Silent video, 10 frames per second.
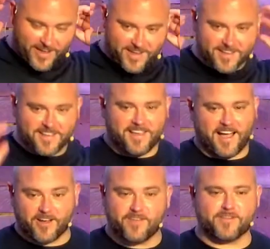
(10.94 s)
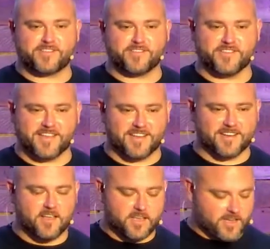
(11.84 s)
Okay, I'll give it to you
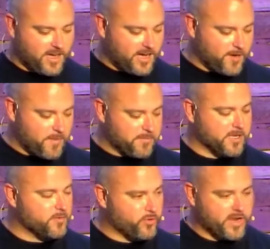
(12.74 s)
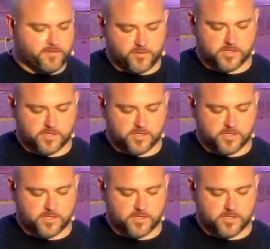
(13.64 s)
then. I'm going to pray